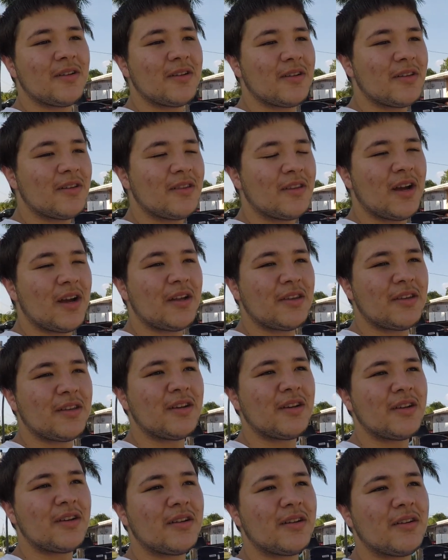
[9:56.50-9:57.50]
The
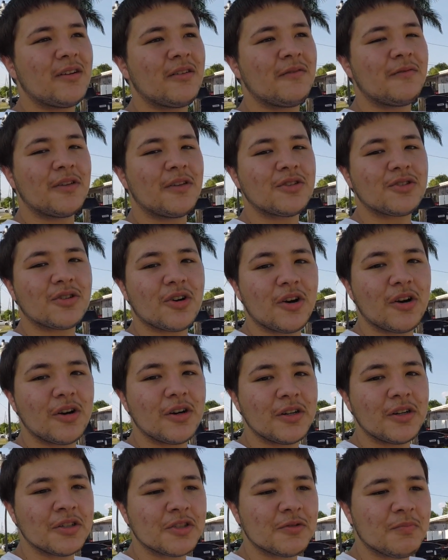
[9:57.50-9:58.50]
idea of this car
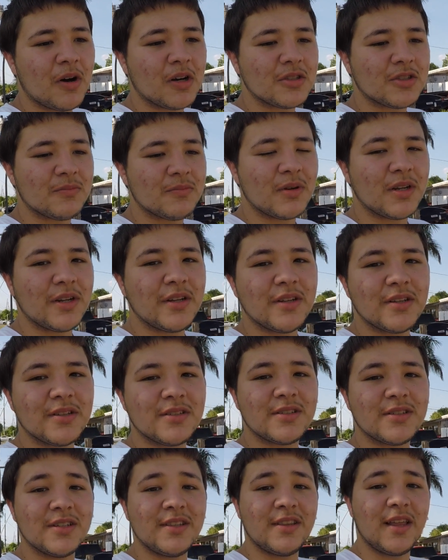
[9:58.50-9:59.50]
is possibly
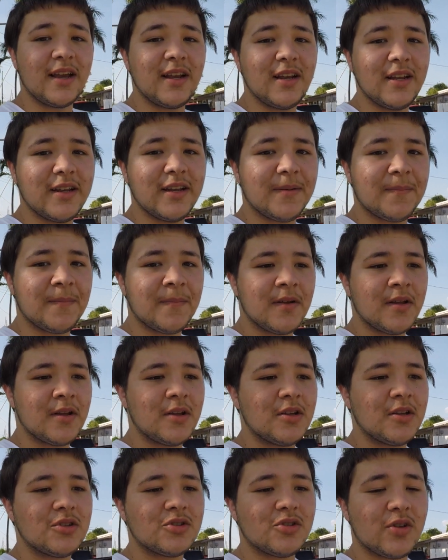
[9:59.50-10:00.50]
to daily it,
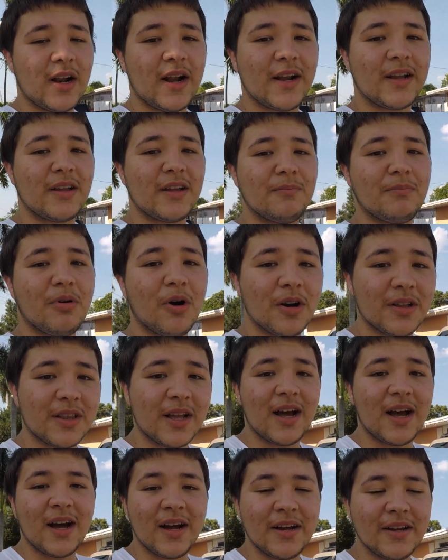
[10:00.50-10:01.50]
so that I can park that
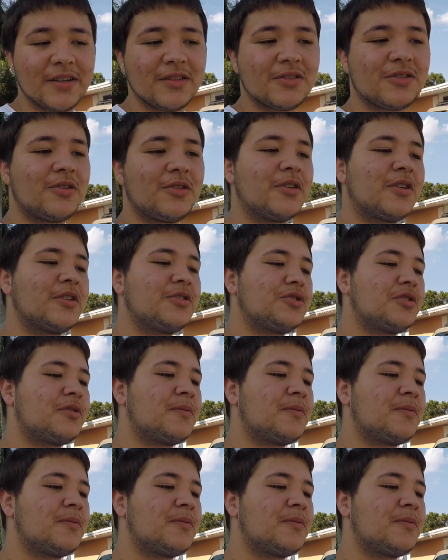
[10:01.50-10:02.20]
IS300,